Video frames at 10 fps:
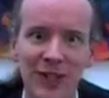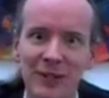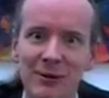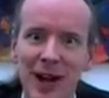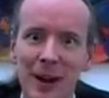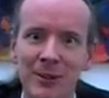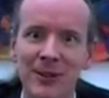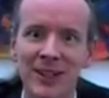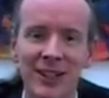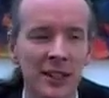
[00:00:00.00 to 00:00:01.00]
to see what
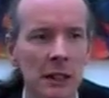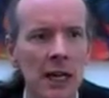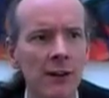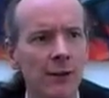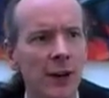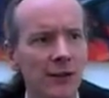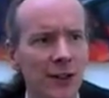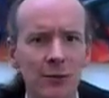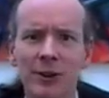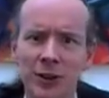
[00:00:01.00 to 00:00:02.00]
happens in 5
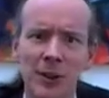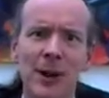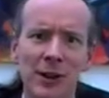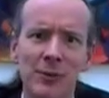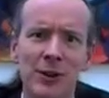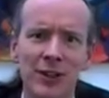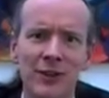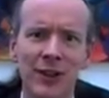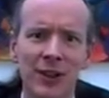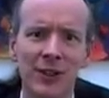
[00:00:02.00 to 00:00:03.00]
years when I'll come back and watch
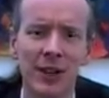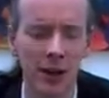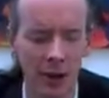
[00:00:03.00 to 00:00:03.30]
this video and think,